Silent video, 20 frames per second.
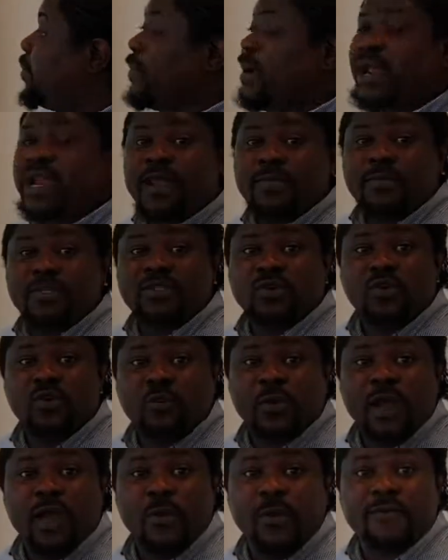My name is
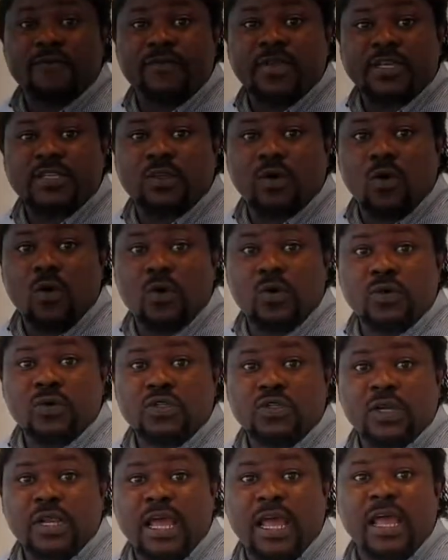Oluwayiwa Victor
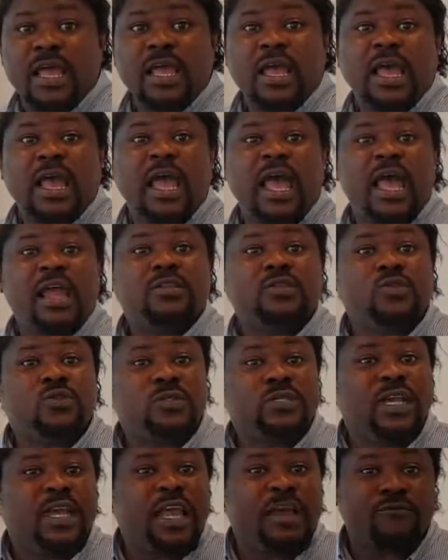Ogunshola and
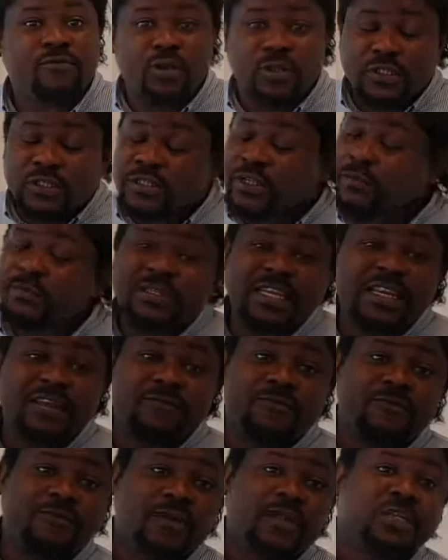today I've got
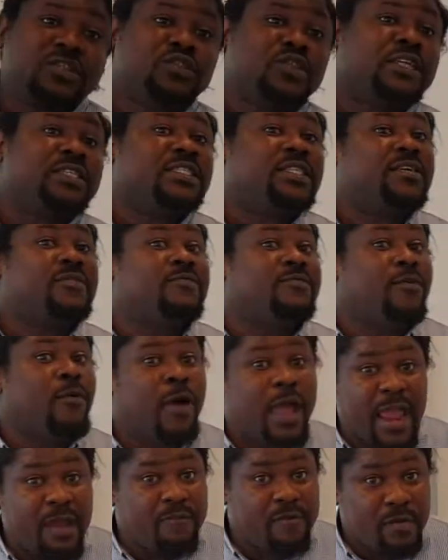something interesting
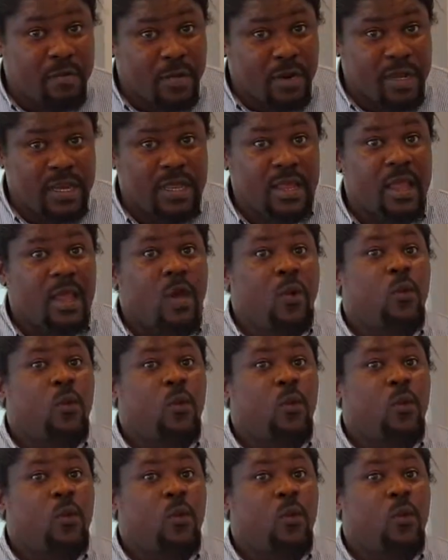for everybody.